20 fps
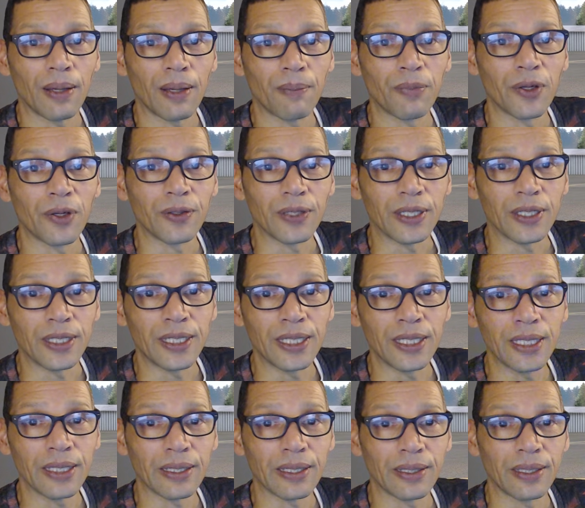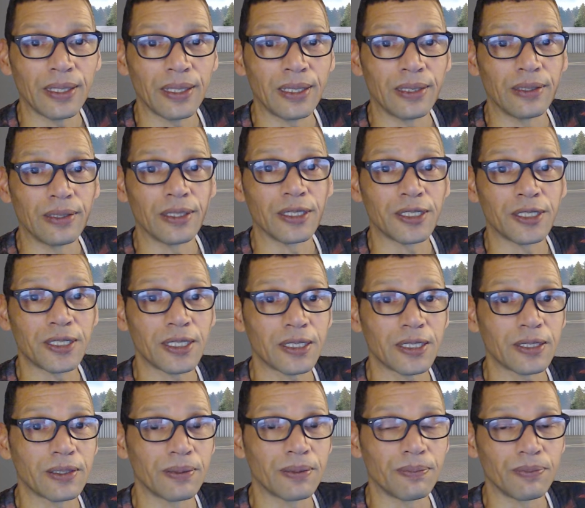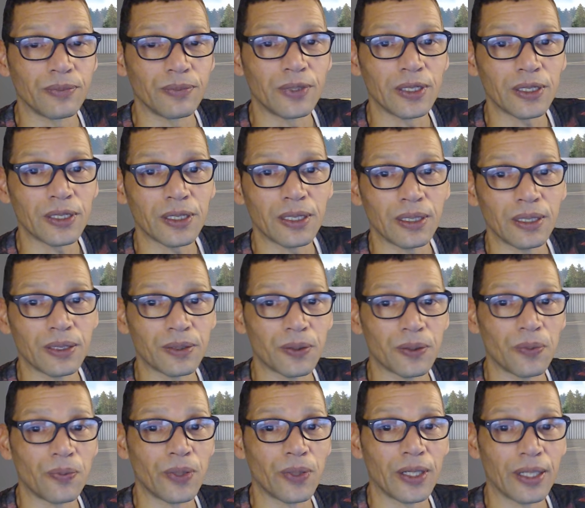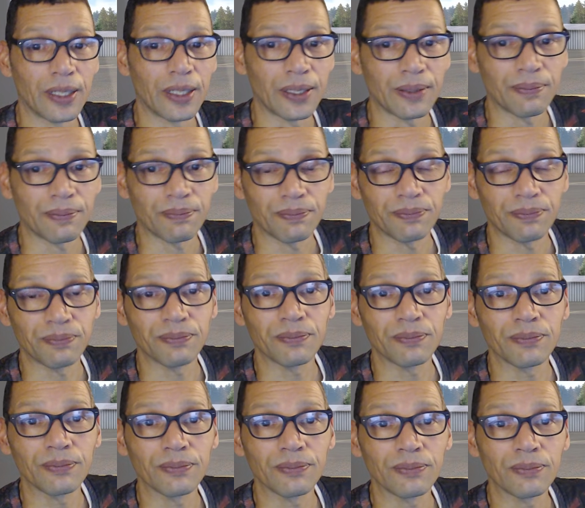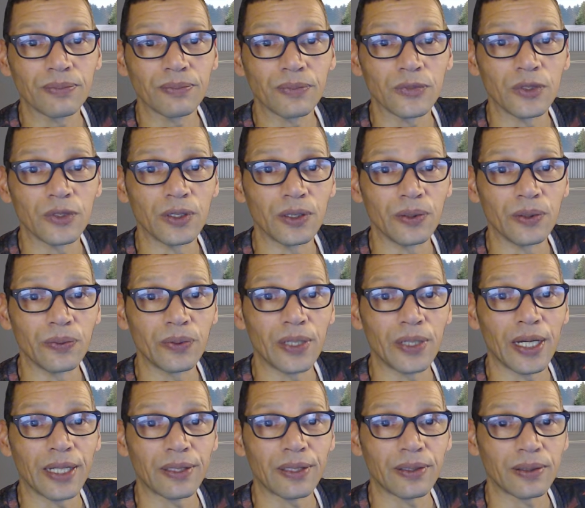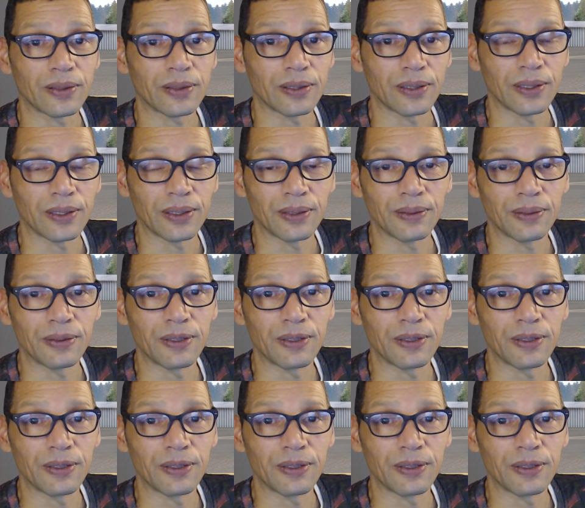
But here in system, this is where you get the,